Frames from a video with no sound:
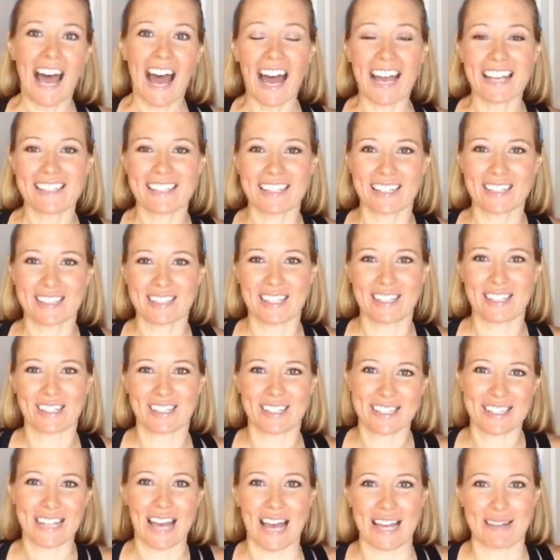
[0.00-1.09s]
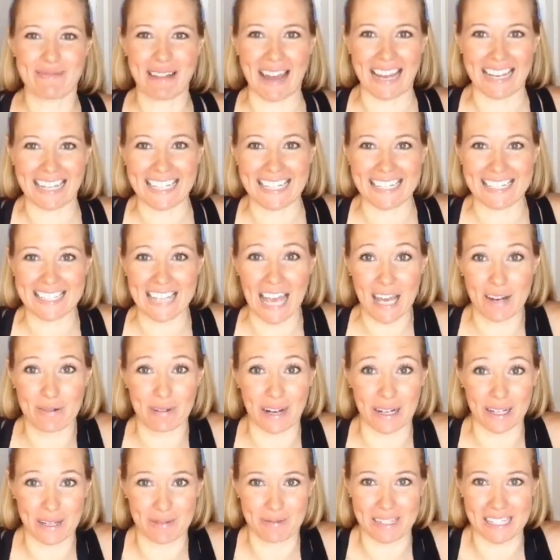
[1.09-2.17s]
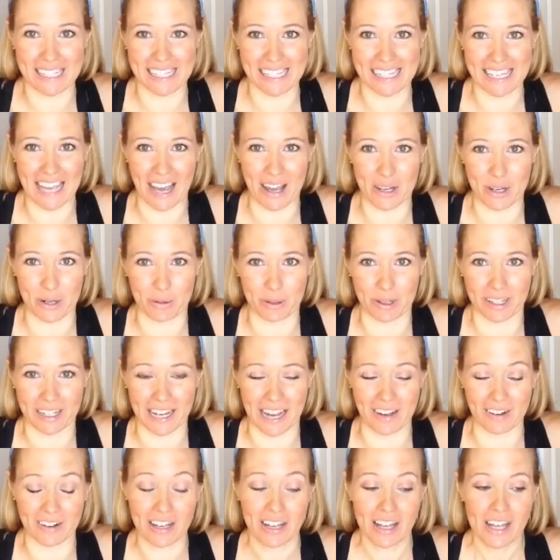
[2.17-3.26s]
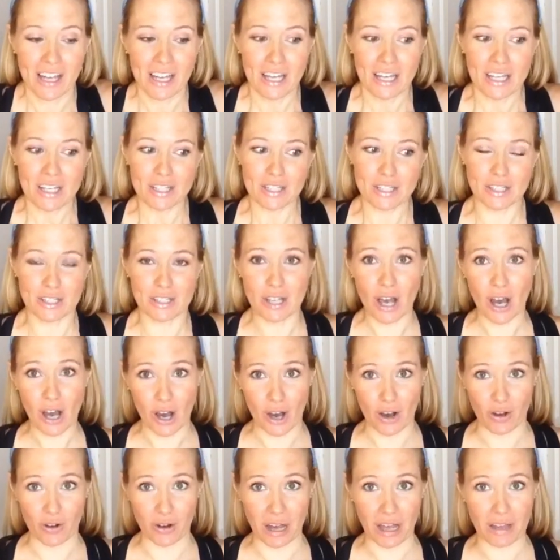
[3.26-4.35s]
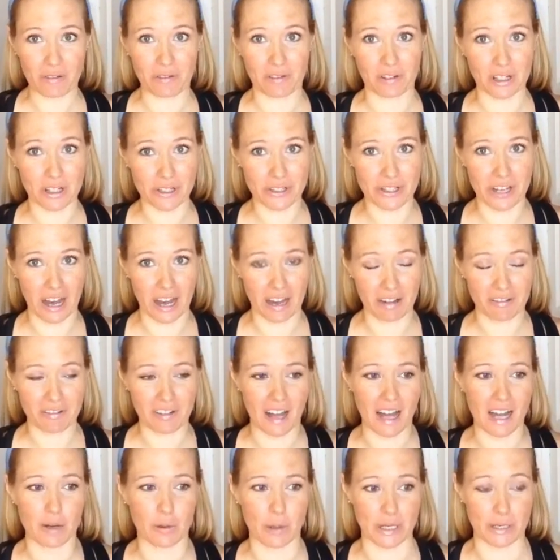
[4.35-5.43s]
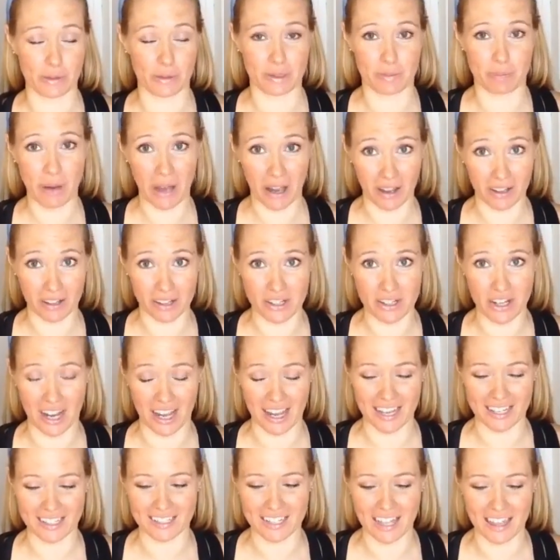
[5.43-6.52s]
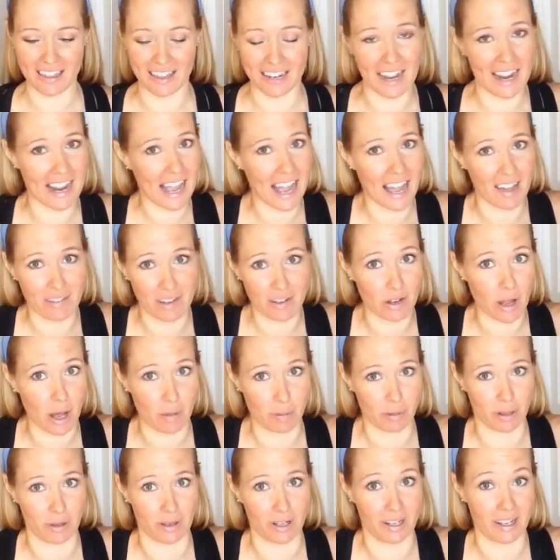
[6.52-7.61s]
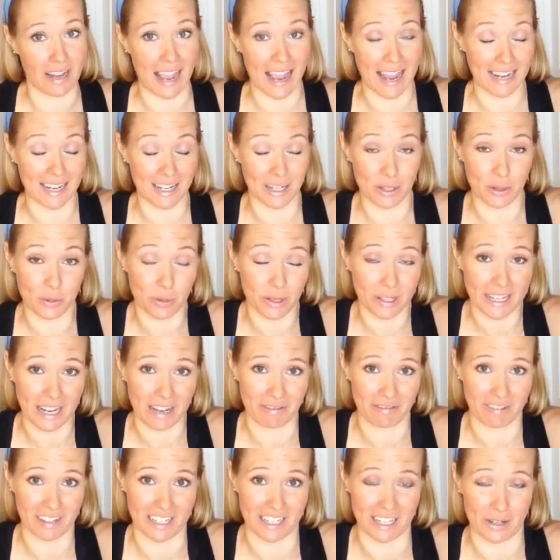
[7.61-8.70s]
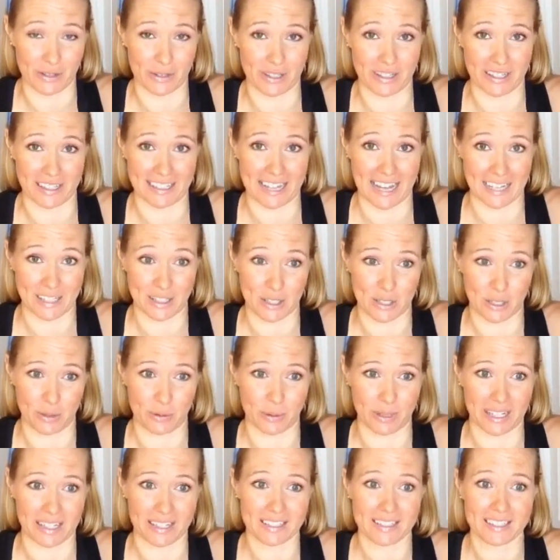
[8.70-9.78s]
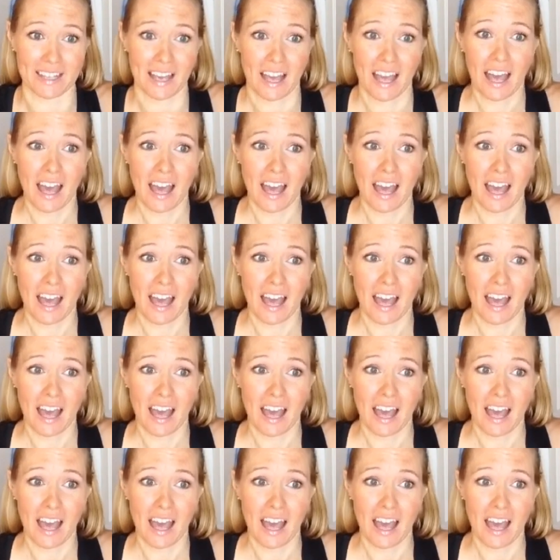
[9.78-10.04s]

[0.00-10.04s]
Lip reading: Hi sexy nerds, I'm Atkins and welcome to Geekout Your Workout. So first off, I want to apologize that I haven't uploaded any new workout videos in the last 2 weeks.